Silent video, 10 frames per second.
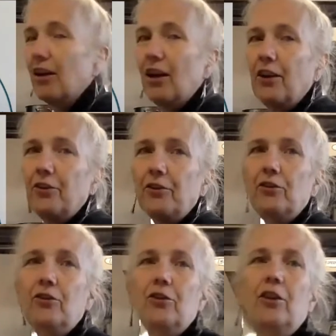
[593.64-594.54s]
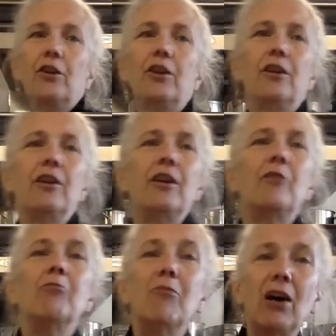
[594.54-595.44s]
Other good
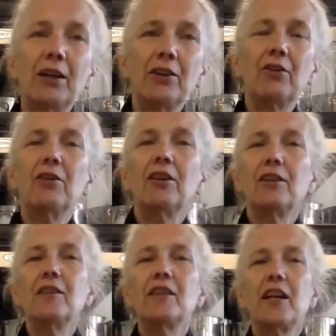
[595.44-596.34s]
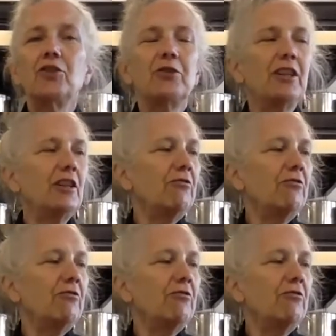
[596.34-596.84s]
monounsaturated